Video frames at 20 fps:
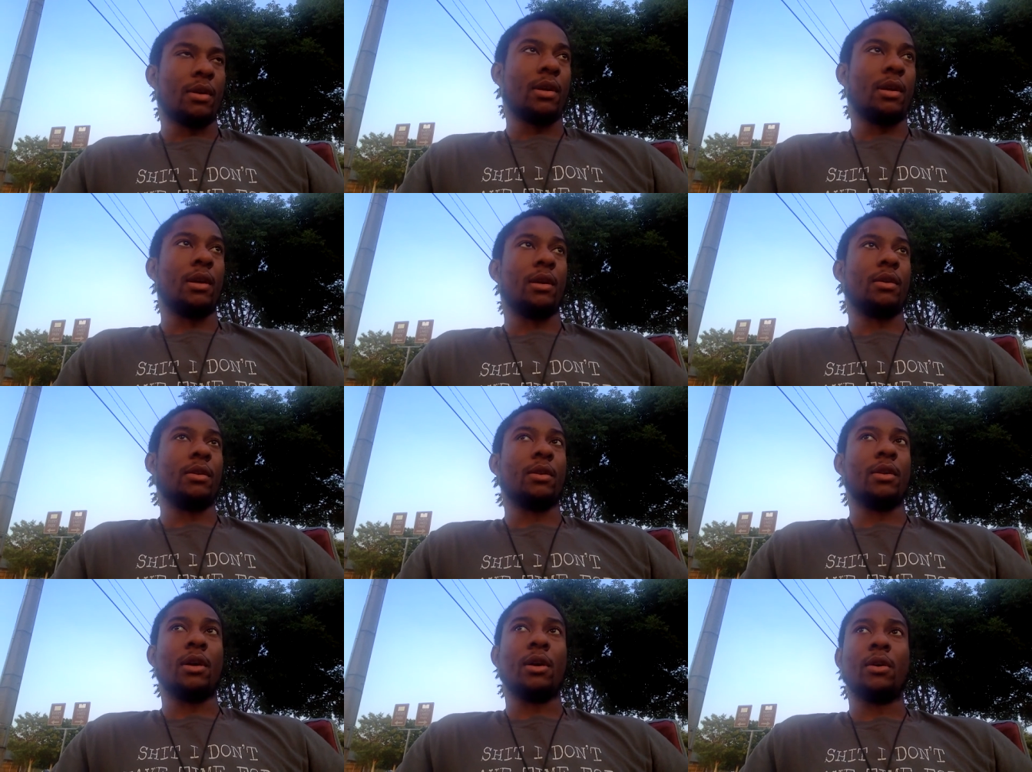And
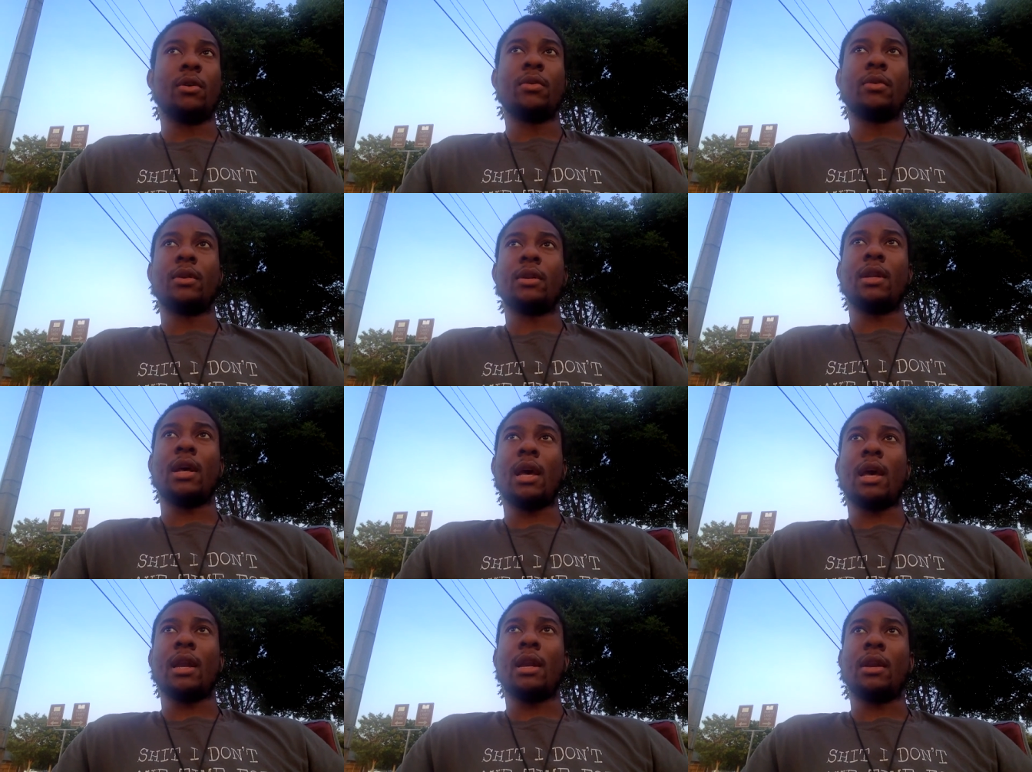you know
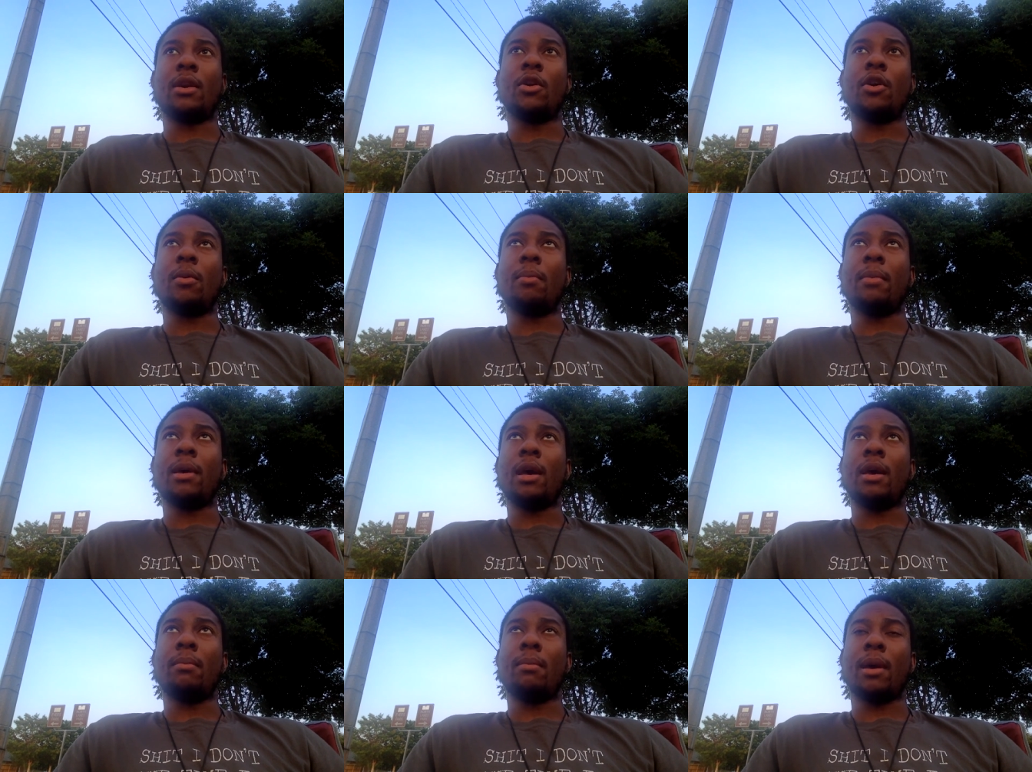that no
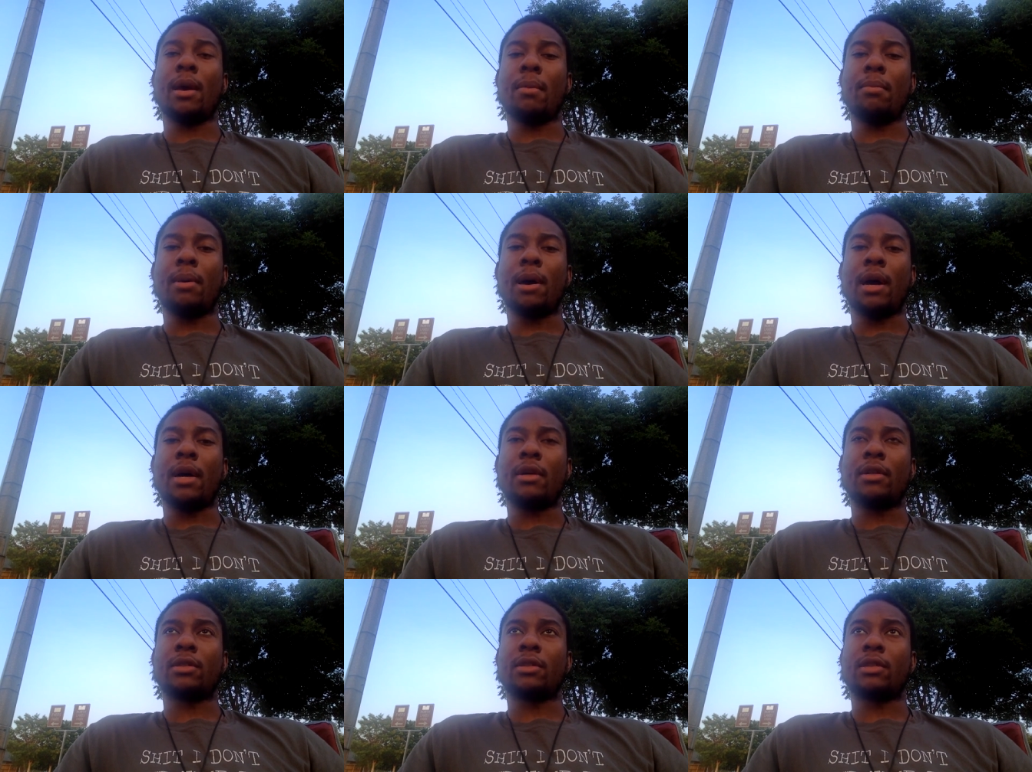man may buy
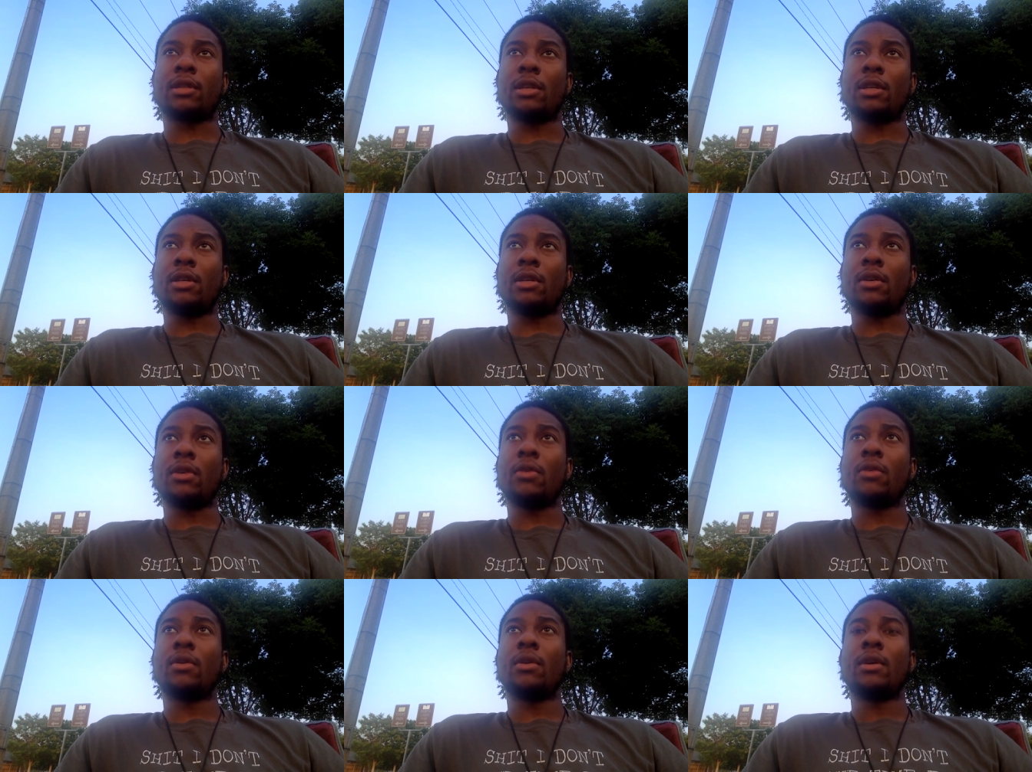or
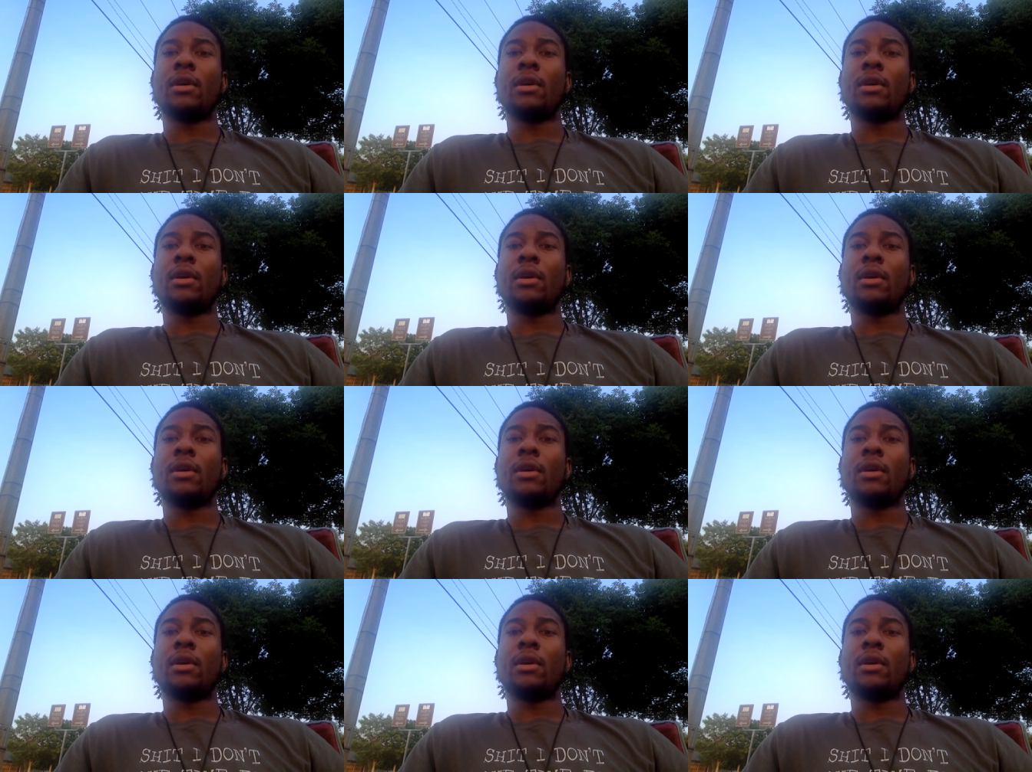sell,